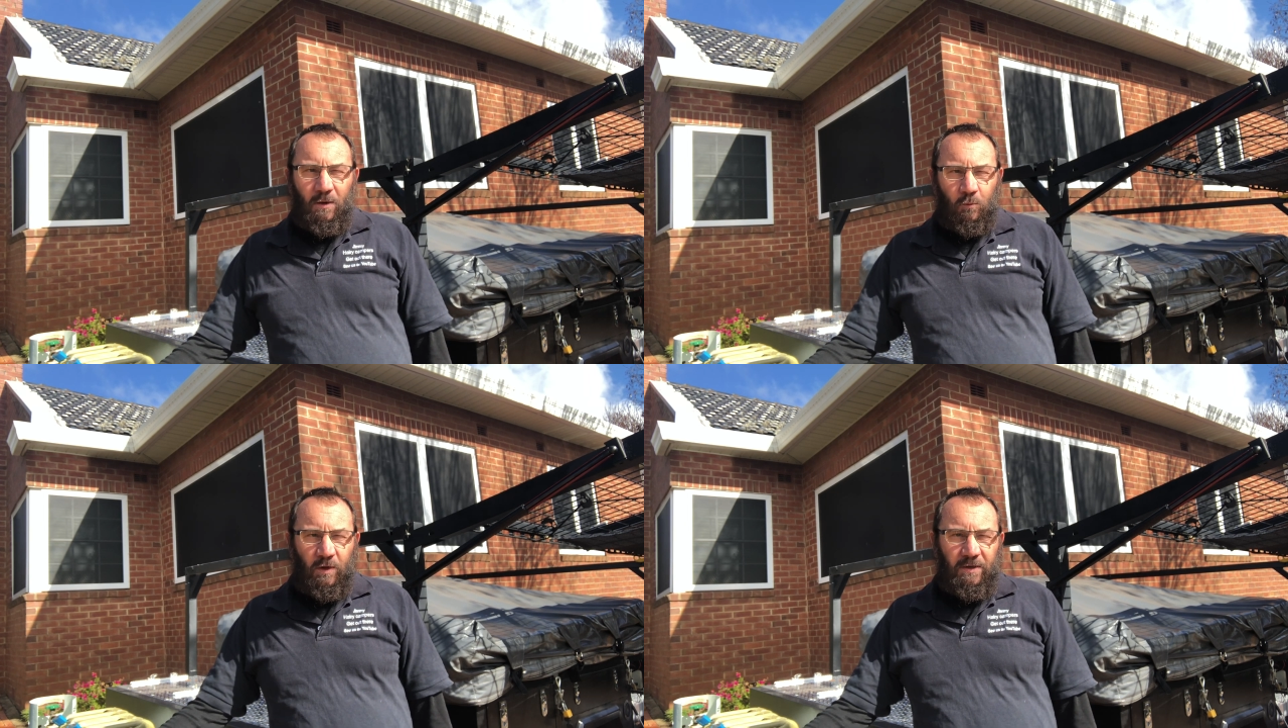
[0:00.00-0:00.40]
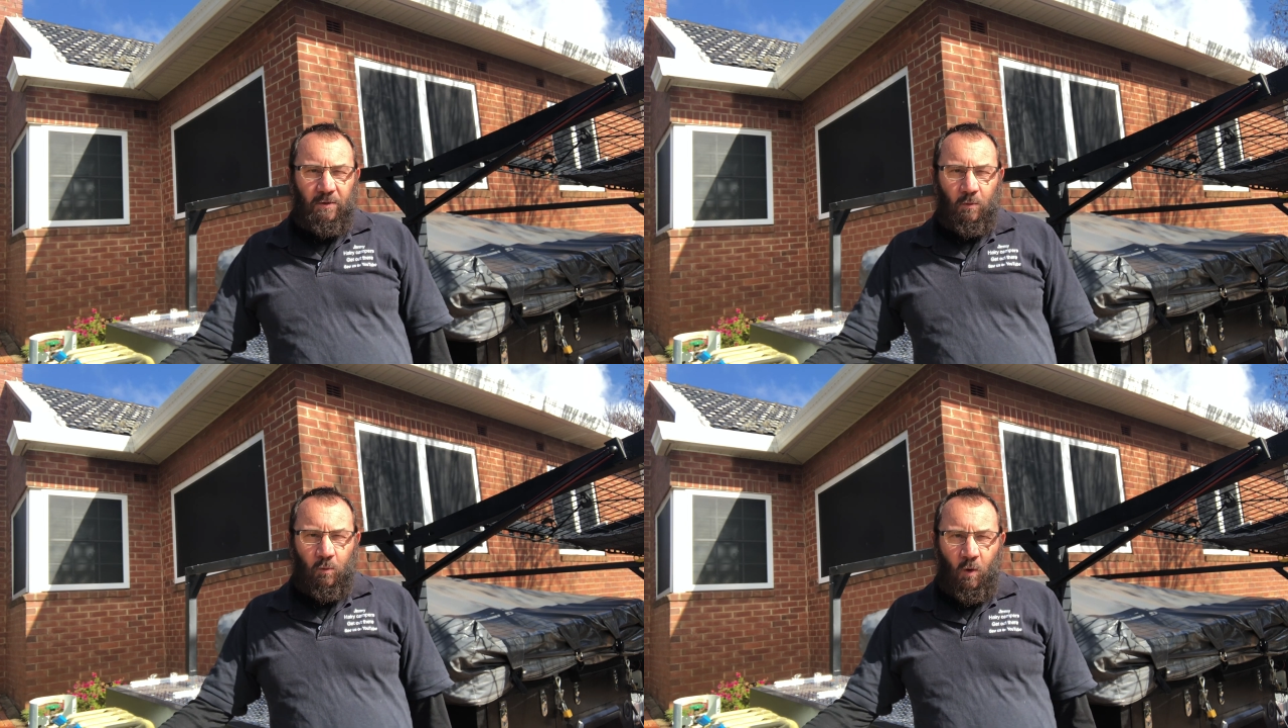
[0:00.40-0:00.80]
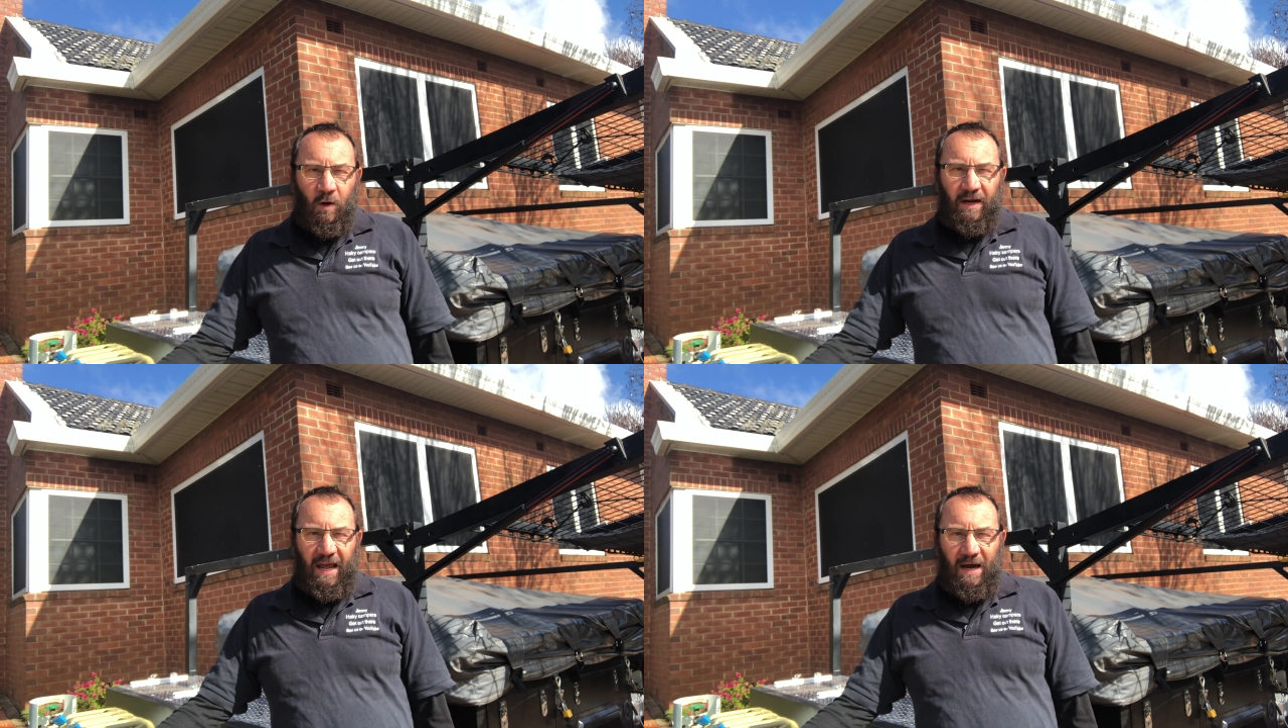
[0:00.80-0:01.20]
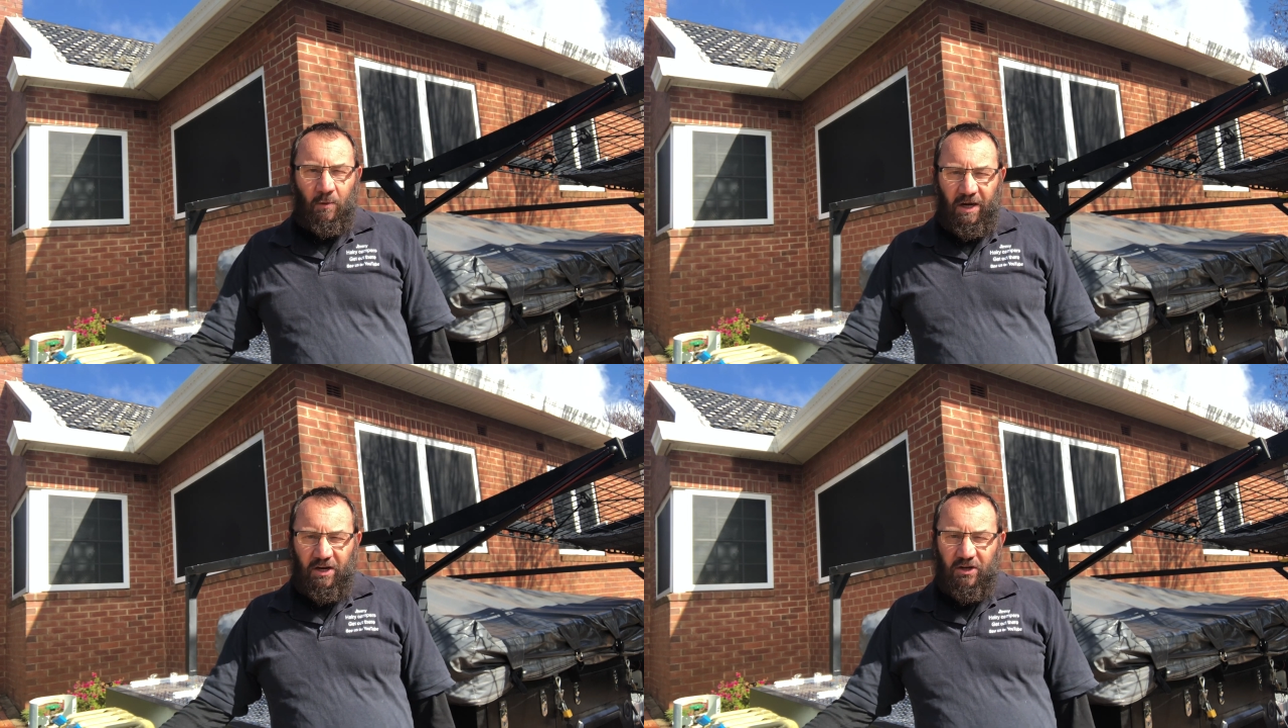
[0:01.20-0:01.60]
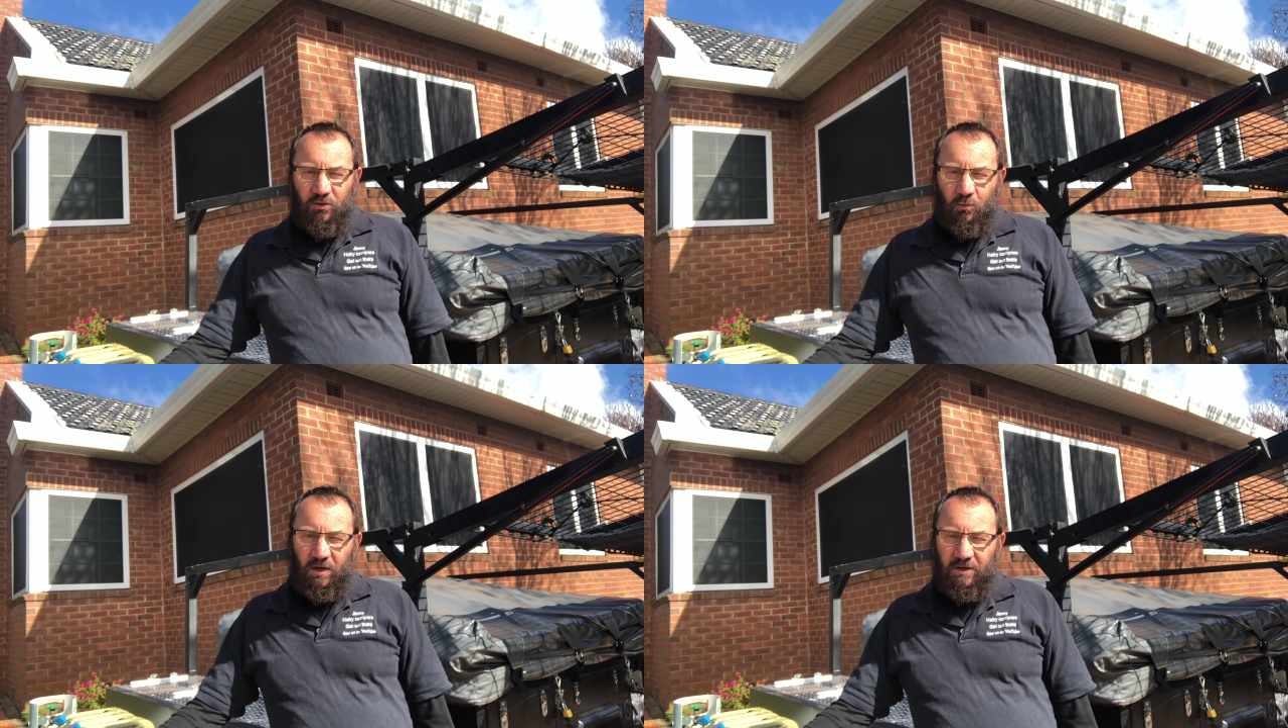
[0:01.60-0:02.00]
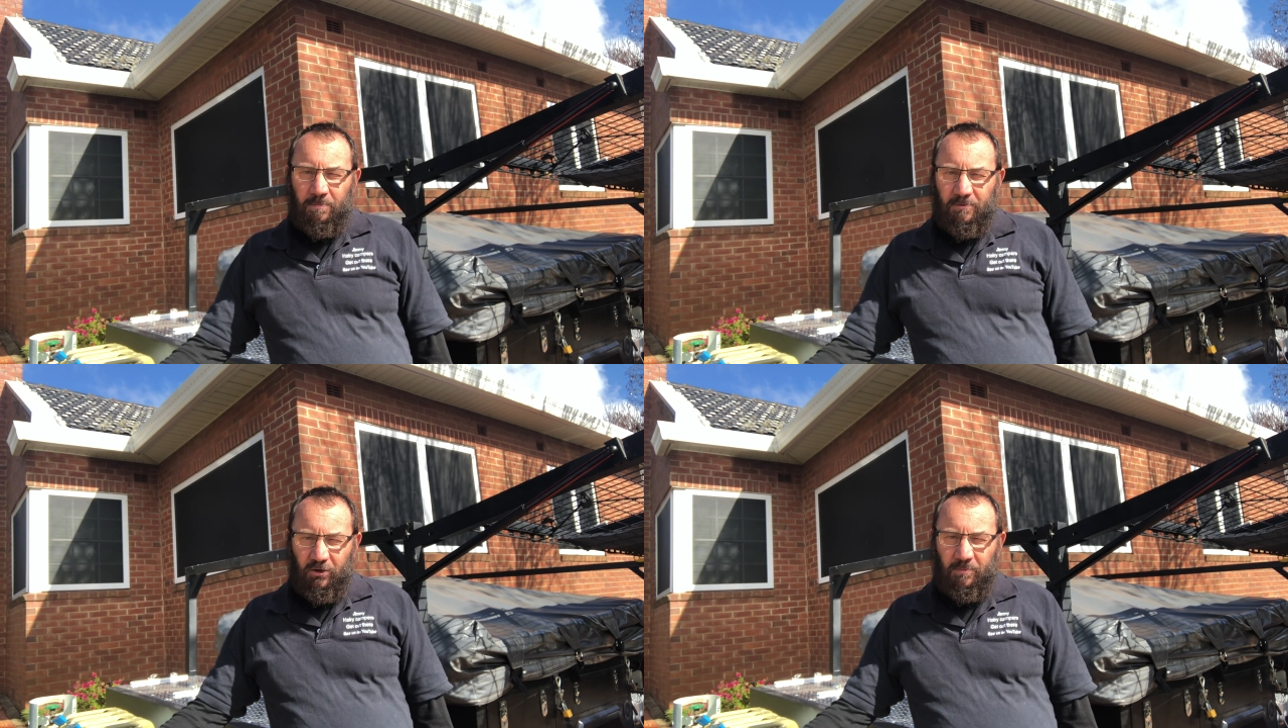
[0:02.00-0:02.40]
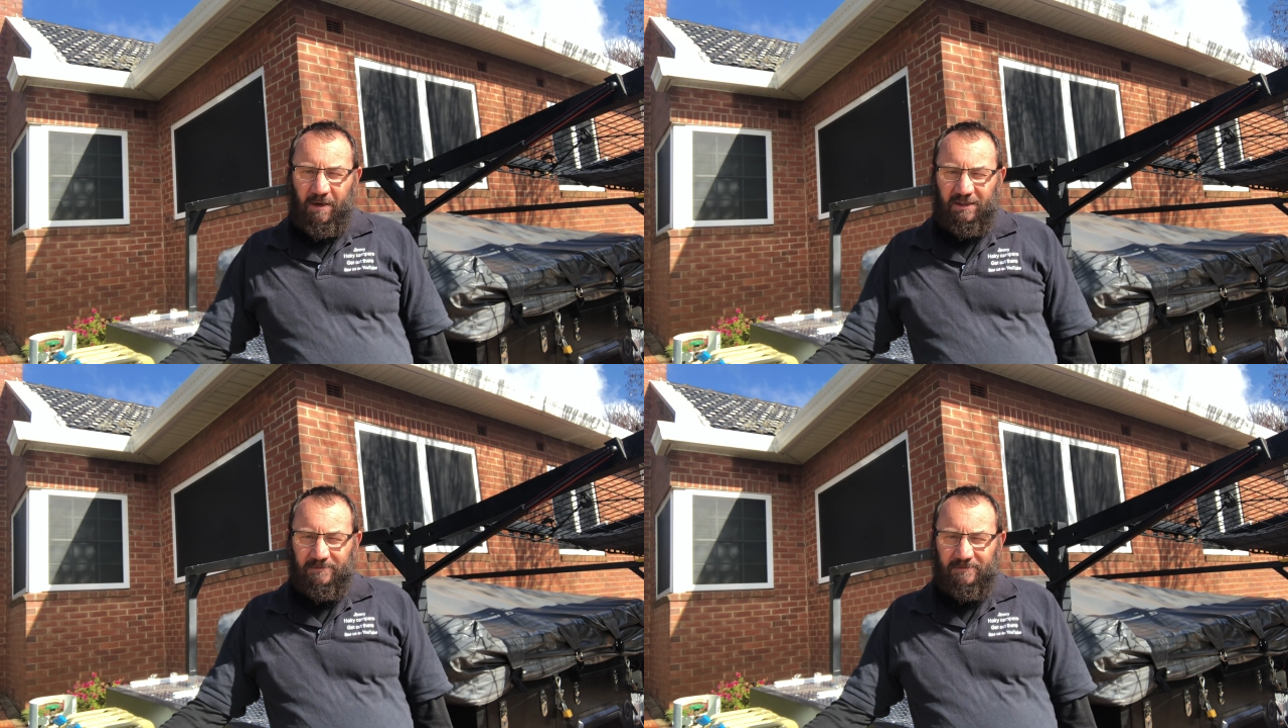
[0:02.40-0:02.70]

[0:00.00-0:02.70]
We want our industry to prosper.